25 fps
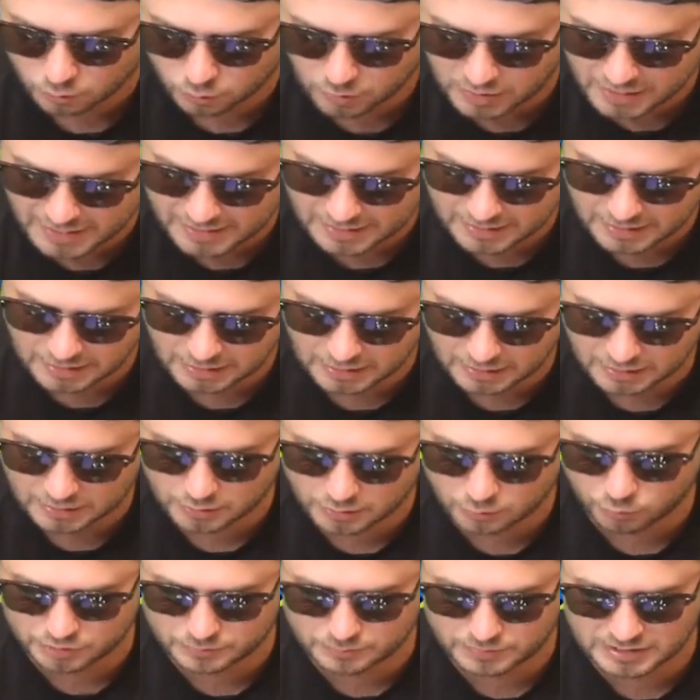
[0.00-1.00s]
when uh,
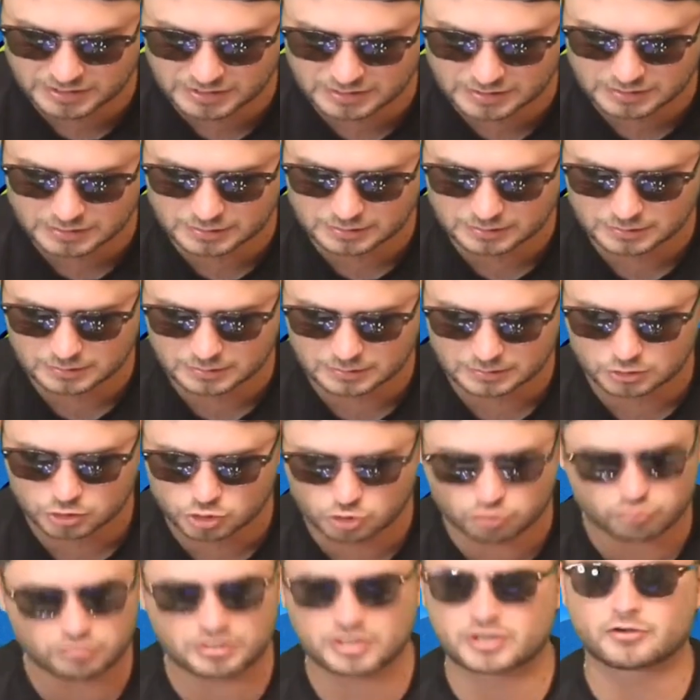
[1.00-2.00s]
it would be
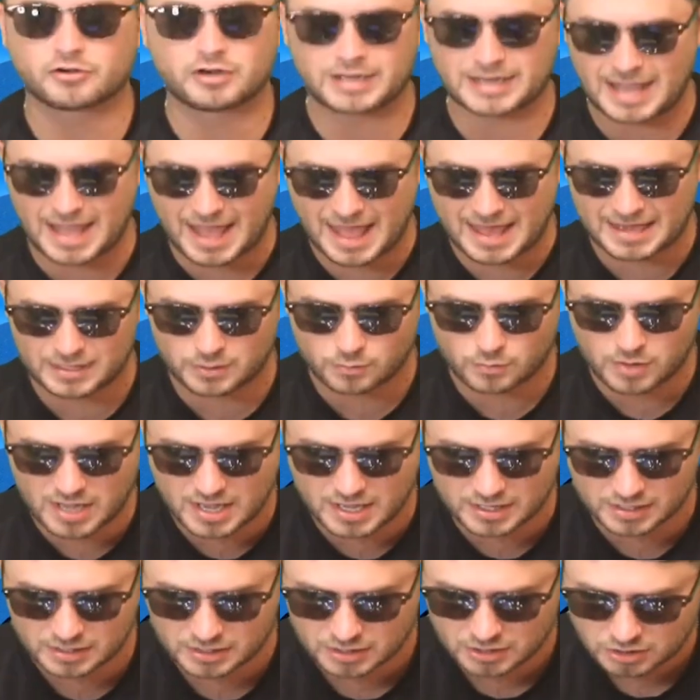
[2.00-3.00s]
triggering
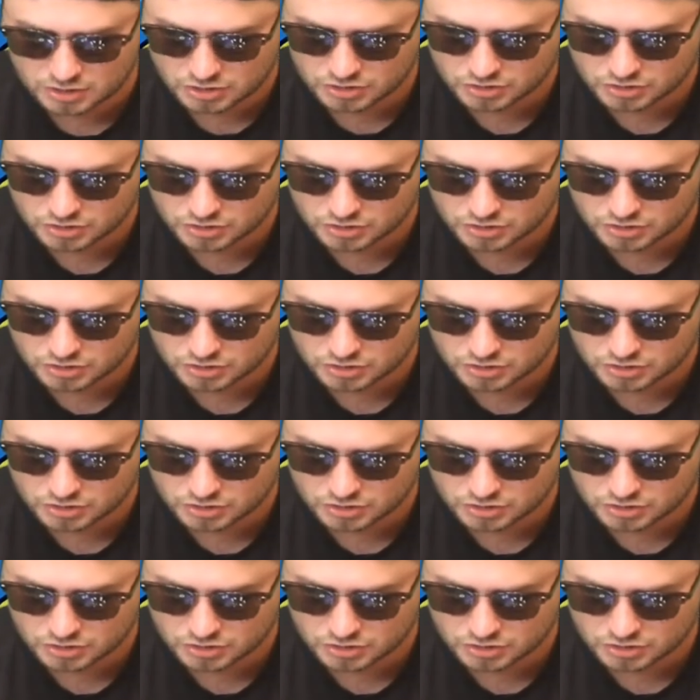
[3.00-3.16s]
anyway.